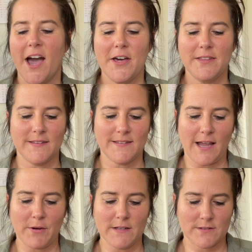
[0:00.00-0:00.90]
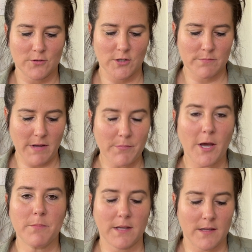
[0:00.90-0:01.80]
This is how I stored my
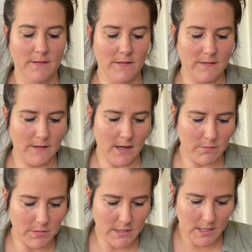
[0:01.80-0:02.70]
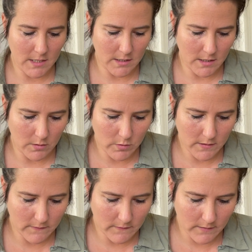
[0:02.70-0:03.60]
pumpkins that I've been eating. What
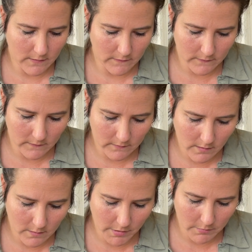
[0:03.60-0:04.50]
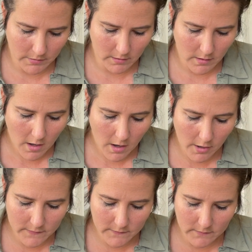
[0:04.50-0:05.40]
is this? This is not a pumpkin.
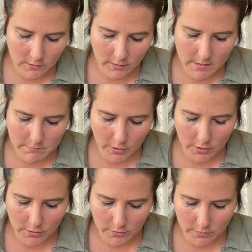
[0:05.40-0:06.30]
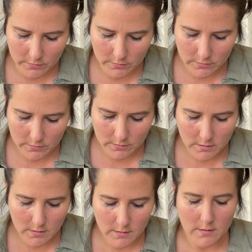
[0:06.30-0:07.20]
This is a crepe myrtle.
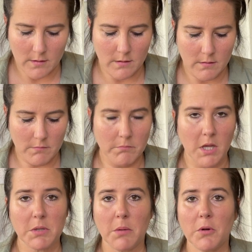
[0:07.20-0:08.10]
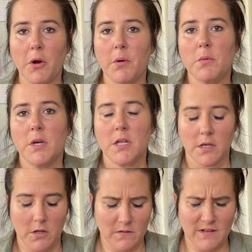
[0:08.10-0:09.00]
Maybe I'm growing one of
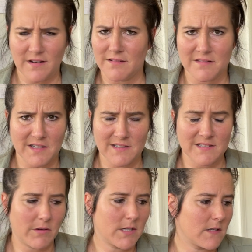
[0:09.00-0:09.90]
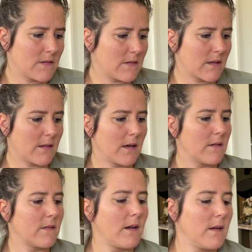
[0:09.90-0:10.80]
those. I don't think so. I need to stick that
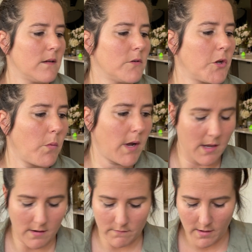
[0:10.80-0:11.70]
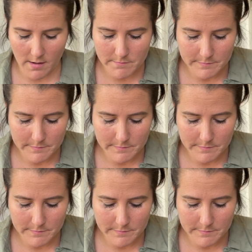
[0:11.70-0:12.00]
aside. I don't know why I have that.